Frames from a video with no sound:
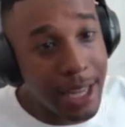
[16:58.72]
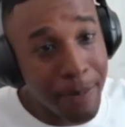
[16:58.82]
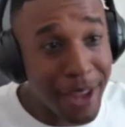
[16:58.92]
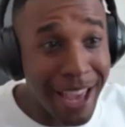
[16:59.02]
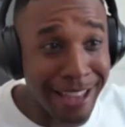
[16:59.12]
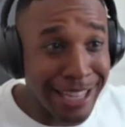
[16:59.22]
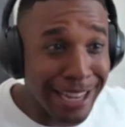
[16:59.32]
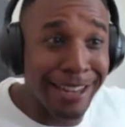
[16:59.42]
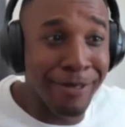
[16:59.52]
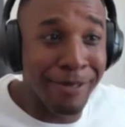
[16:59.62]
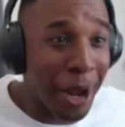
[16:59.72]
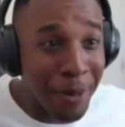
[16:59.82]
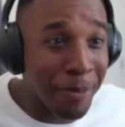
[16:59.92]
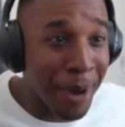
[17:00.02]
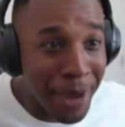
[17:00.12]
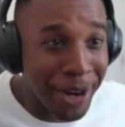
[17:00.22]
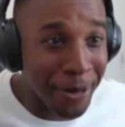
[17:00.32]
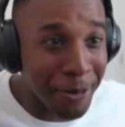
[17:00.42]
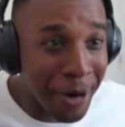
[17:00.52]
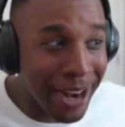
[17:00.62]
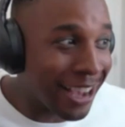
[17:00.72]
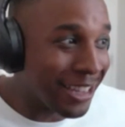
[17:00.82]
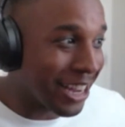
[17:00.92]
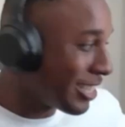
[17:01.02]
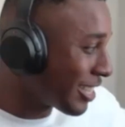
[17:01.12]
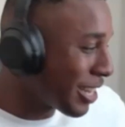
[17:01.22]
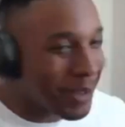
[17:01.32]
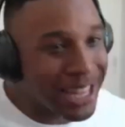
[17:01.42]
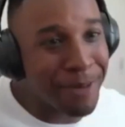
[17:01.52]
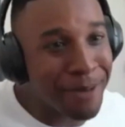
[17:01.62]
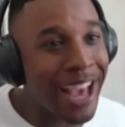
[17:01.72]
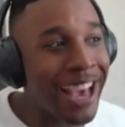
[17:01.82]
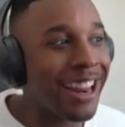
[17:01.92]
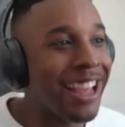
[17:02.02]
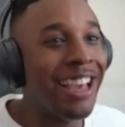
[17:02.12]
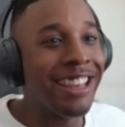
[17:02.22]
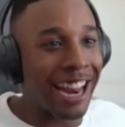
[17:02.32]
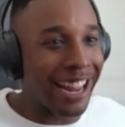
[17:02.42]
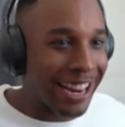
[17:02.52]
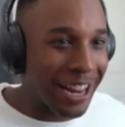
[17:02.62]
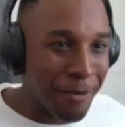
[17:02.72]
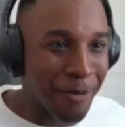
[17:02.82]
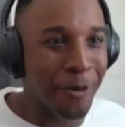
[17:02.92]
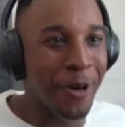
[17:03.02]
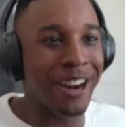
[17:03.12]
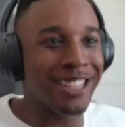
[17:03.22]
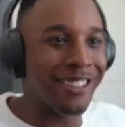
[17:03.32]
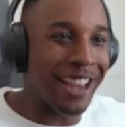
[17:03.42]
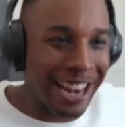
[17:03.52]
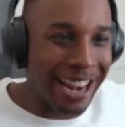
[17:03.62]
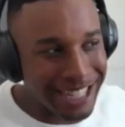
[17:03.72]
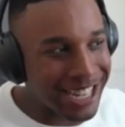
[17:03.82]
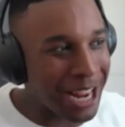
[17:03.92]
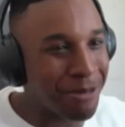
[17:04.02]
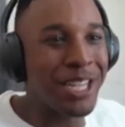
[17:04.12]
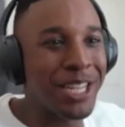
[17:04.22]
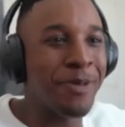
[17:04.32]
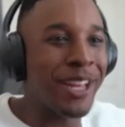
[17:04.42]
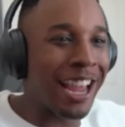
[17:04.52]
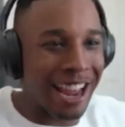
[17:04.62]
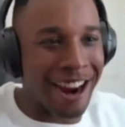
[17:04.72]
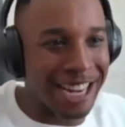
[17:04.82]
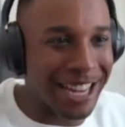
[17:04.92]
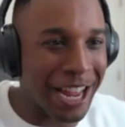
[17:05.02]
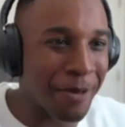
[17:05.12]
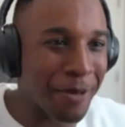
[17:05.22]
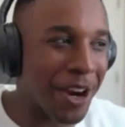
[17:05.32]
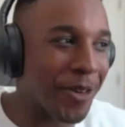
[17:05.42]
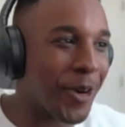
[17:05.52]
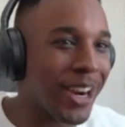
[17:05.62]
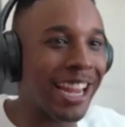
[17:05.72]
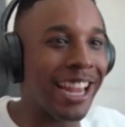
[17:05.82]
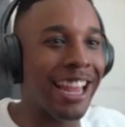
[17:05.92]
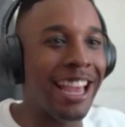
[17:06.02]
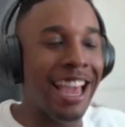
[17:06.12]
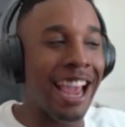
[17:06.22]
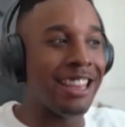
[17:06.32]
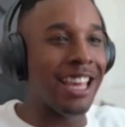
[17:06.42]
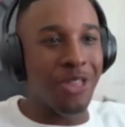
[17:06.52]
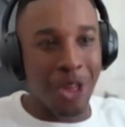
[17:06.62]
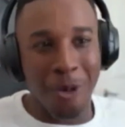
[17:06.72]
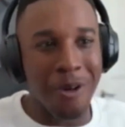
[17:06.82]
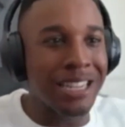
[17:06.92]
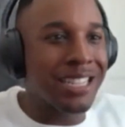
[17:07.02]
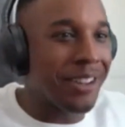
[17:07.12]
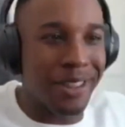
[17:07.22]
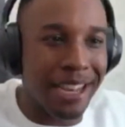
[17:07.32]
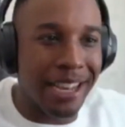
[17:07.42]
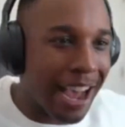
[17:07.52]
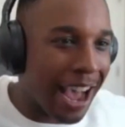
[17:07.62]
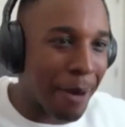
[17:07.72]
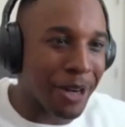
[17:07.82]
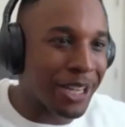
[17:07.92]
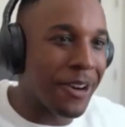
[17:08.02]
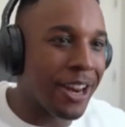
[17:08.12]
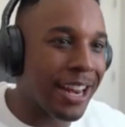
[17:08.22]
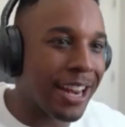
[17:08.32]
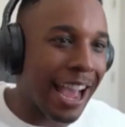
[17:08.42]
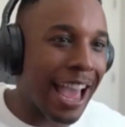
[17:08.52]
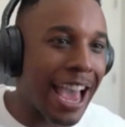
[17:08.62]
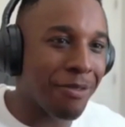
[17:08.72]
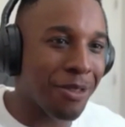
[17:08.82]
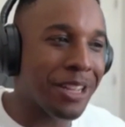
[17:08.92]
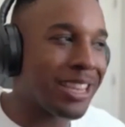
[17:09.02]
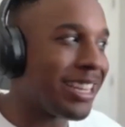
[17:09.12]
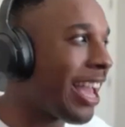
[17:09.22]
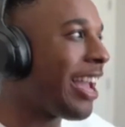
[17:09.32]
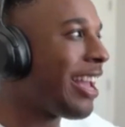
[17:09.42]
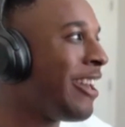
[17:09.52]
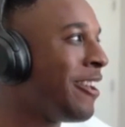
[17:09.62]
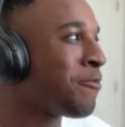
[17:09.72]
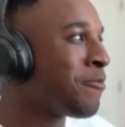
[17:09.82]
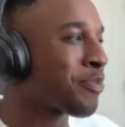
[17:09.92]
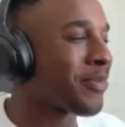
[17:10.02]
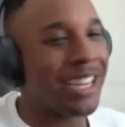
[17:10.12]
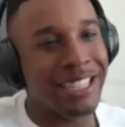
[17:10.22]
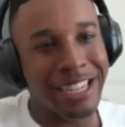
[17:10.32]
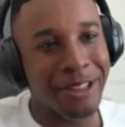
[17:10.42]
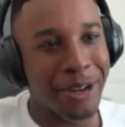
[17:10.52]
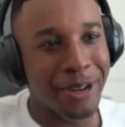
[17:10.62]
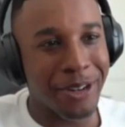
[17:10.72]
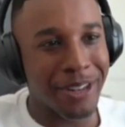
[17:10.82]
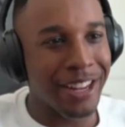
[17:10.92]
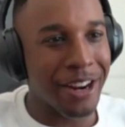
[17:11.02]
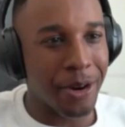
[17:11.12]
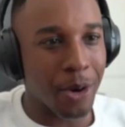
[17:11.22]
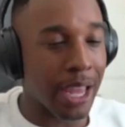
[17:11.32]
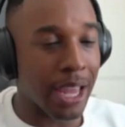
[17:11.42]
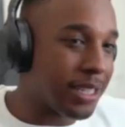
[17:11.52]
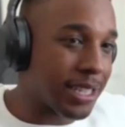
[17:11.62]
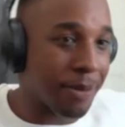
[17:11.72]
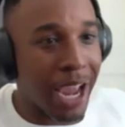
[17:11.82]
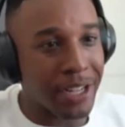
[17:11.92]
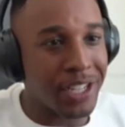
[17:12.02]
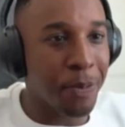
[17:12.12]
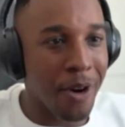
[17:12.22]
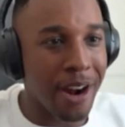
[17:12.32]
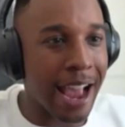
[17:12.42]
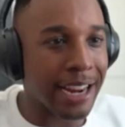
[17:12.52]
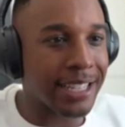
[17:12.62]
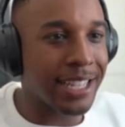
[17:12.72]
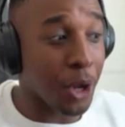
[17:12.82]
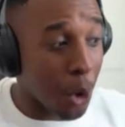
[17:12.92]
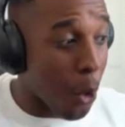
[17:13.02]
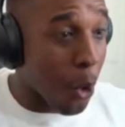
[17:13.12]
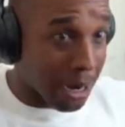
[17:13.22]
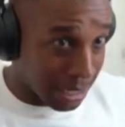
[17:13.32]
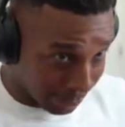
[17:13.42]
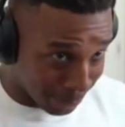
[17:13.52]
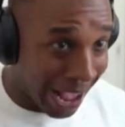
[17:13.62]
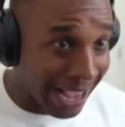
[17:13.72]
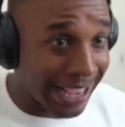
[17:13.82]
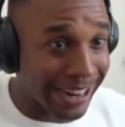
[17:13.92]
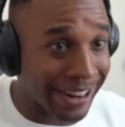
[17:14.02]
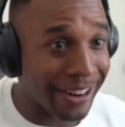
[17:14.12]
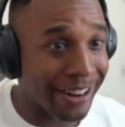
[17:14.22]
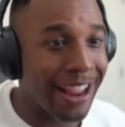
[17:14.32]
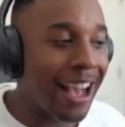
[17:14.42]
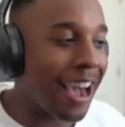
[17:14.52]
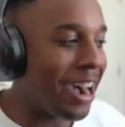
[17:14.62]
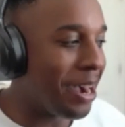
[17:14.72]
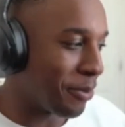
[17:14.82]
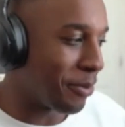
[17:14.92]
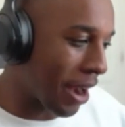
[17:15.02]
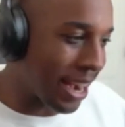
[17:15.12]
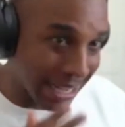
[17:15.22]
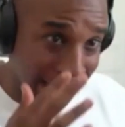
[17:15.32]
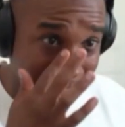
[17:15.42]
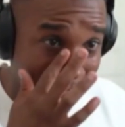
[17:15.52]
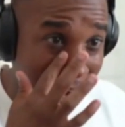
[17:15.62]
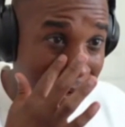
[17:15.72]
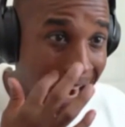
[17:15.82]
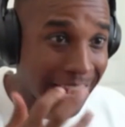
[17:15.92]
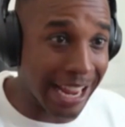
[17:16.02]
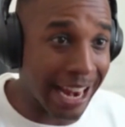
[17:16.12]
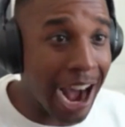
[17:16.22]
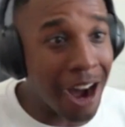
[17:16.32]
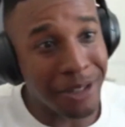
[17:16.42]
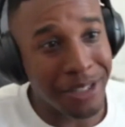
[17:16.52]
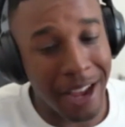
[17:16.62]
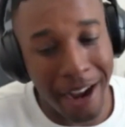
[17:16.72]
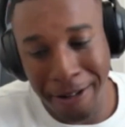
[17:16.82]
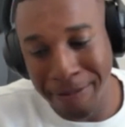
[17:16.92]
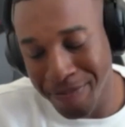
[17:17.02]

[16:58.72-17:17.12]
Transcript: I sleep, I'm in my bedroom right now. So I sleep in that bed, then I get up for work. So 8 hours a day I'm sleeping, hours a day I'm here working. And then the rest of the opportunity I have throughout the day is either, in some kind of sport activity or back here grinding it out.